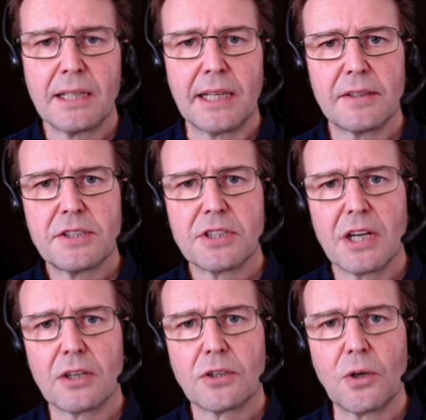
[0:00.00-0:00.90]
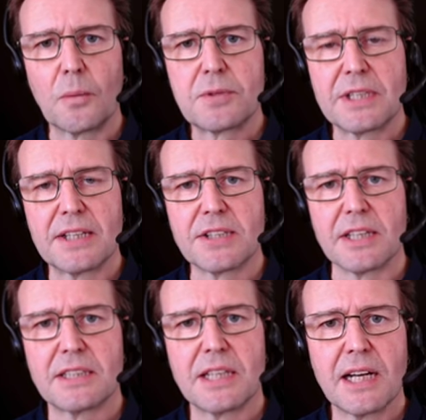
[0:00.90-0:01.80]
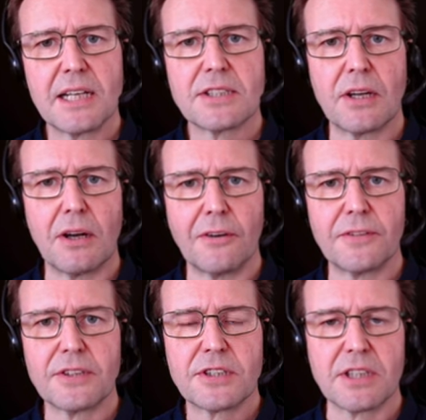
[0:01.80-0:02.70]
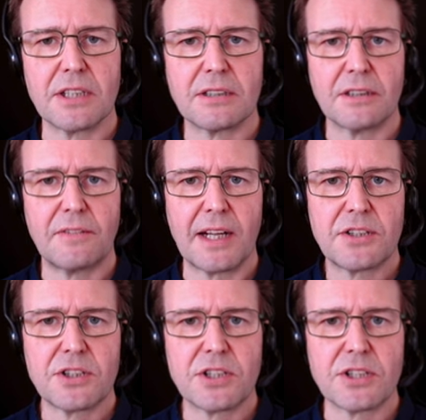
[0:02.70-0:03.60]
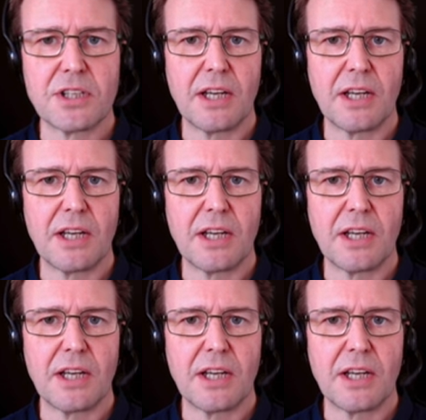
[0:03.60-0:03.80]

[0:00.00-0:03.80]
Now this uh, crop sensor does offer certain advantages,